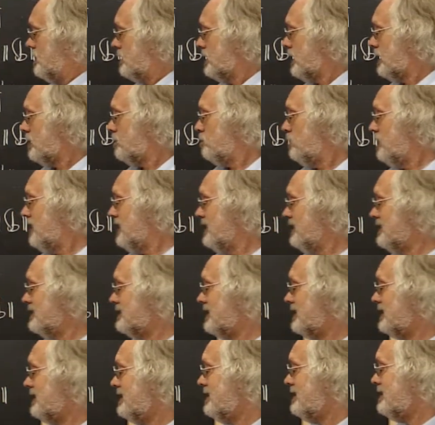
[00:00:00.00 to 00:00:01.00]
That means
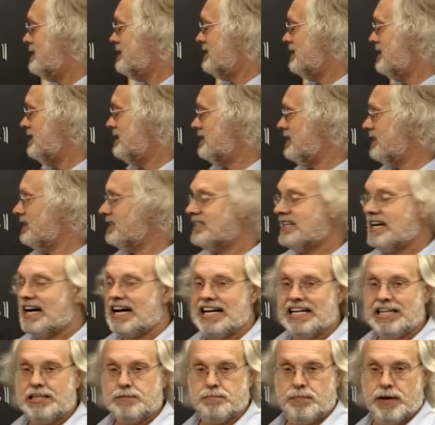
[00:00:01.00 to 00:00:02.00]
that this is a
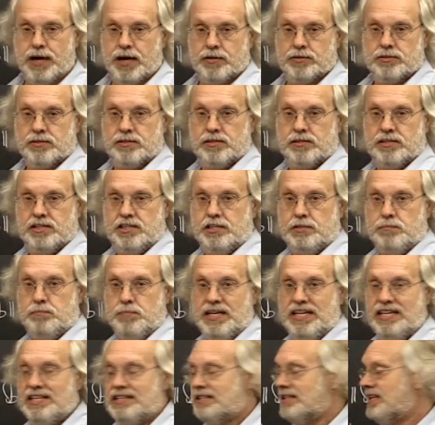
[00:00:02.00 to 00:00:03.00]
tight bound. This
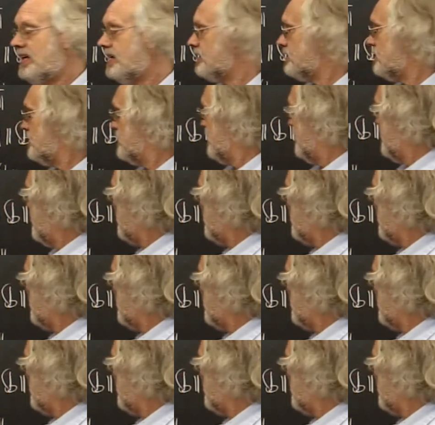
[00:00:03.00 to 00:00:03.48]
means that